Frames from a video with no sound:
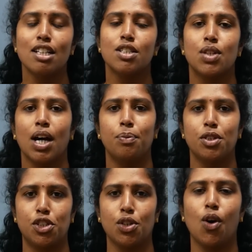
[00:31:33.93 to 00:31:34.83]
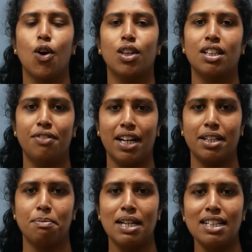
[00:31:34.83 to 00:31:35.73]
So I wish you all the very
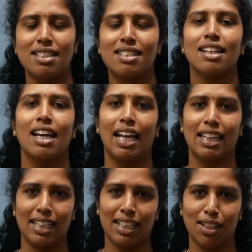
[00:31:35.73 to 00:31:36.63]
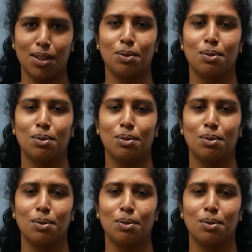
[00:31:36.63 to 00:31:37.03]
best and thank you.